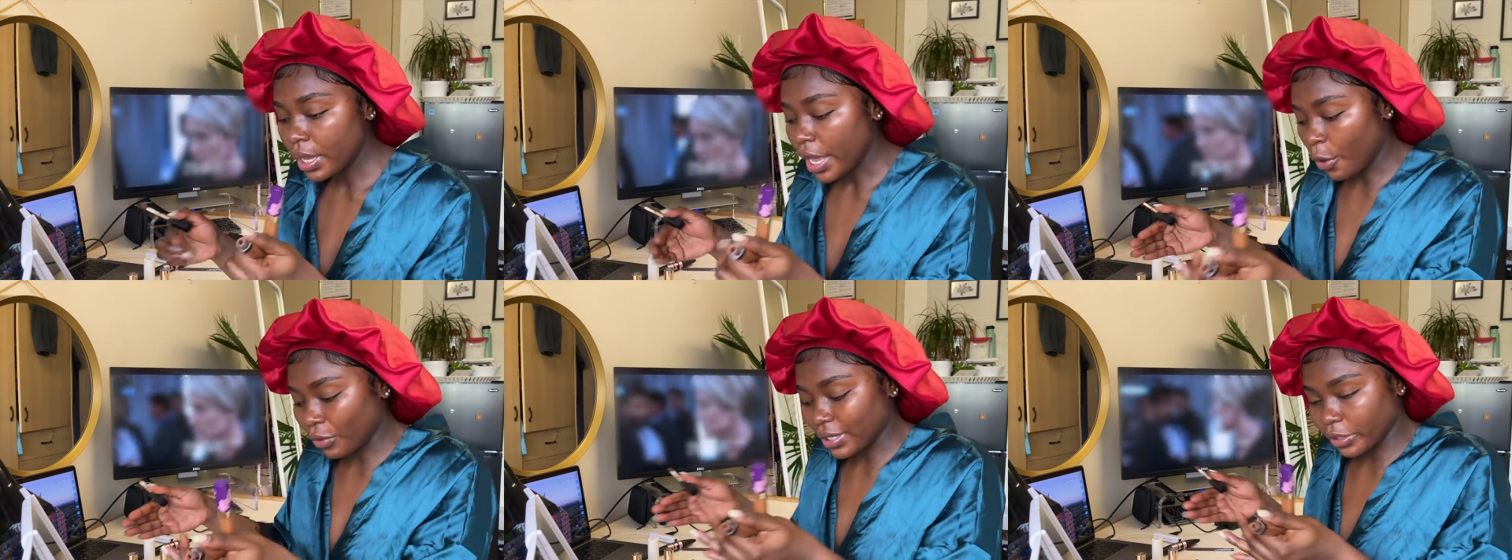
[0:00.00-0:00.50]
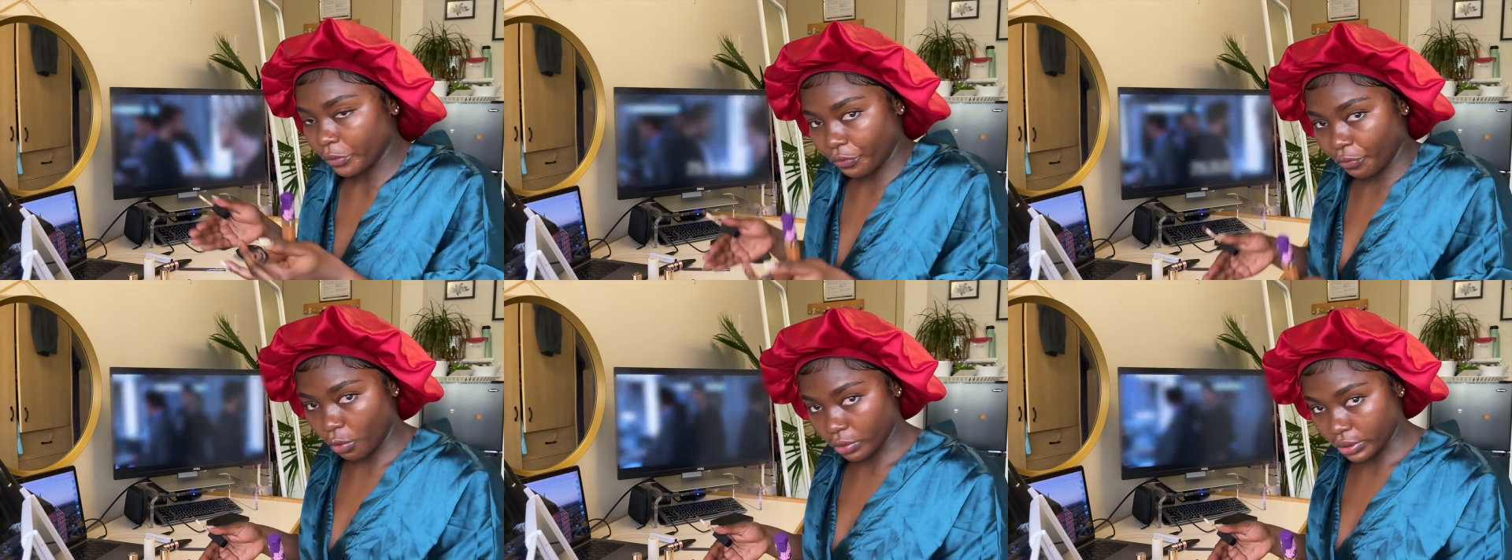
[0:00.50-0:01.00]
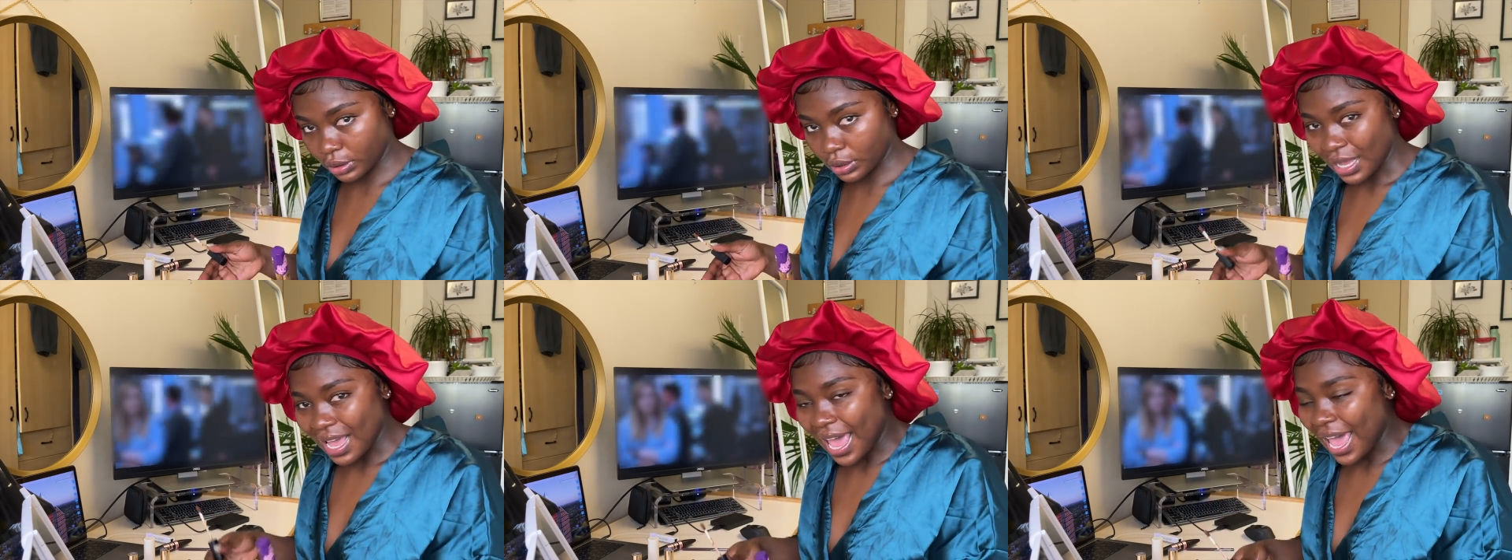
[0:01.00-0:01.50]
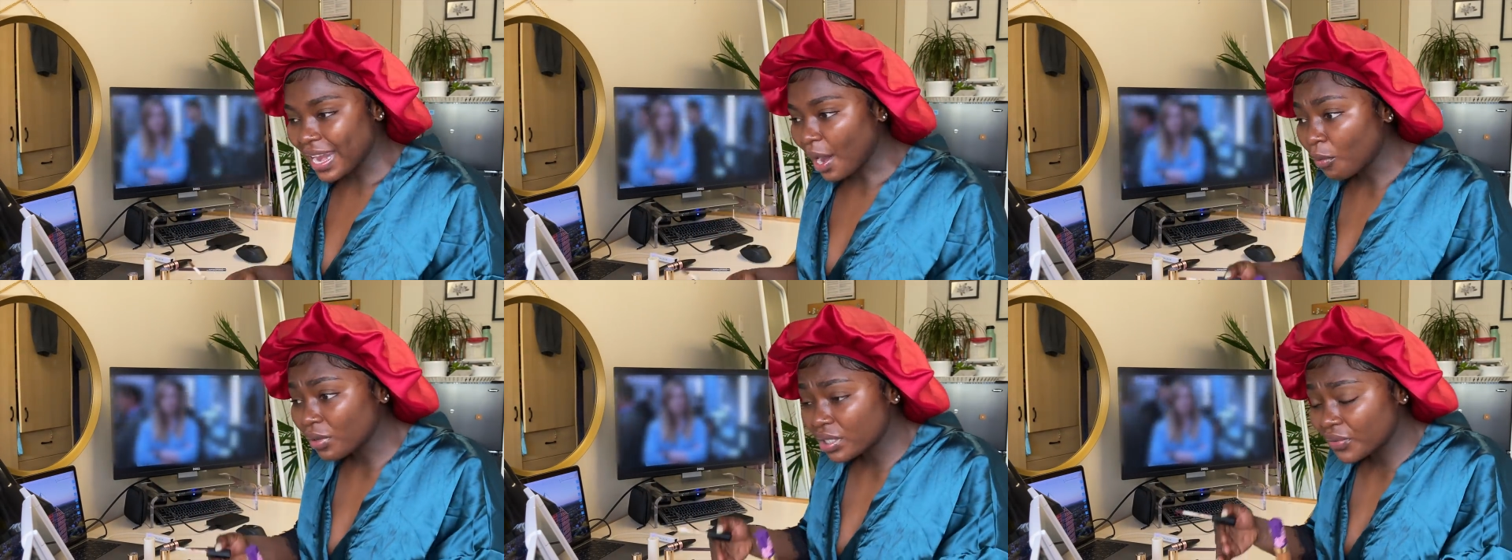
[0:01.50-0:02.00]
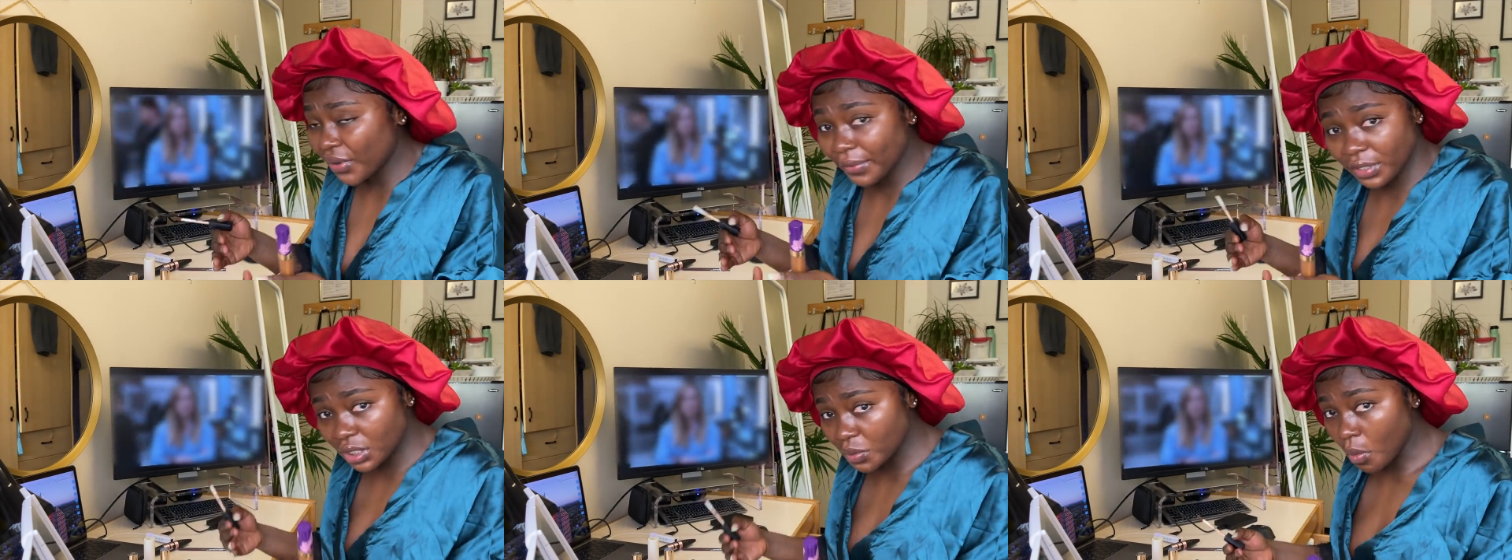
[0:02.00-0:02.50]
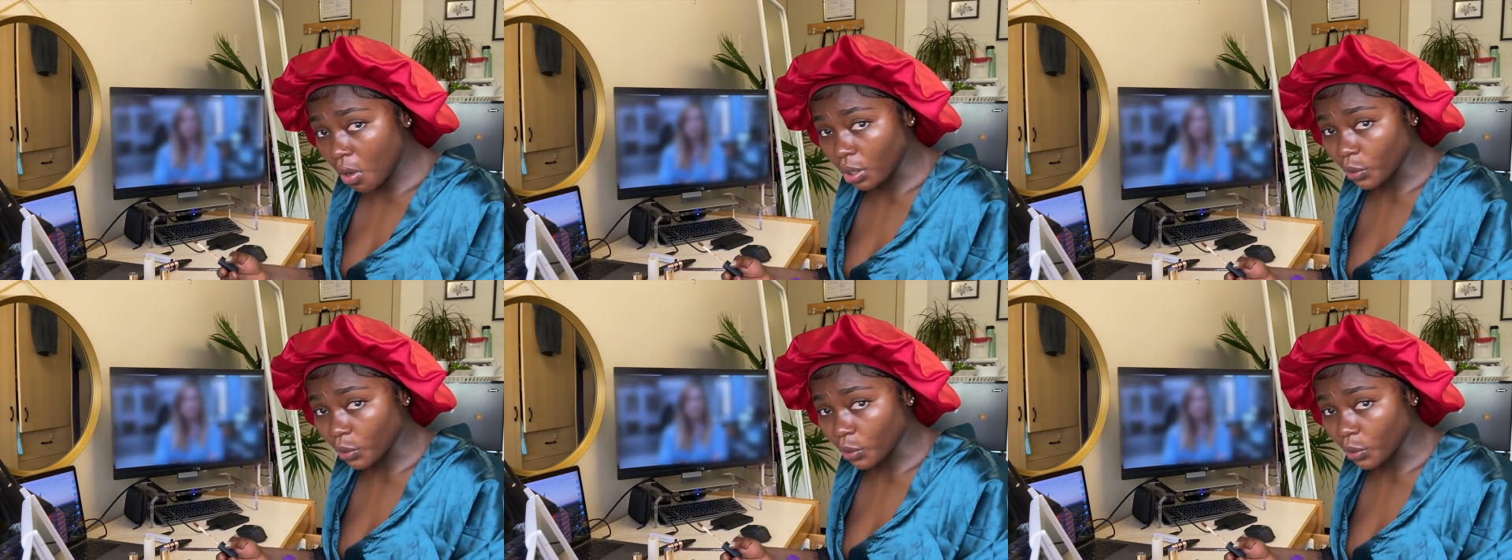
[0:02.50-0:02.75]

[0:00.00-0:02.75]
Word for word: it was at the front and i was very small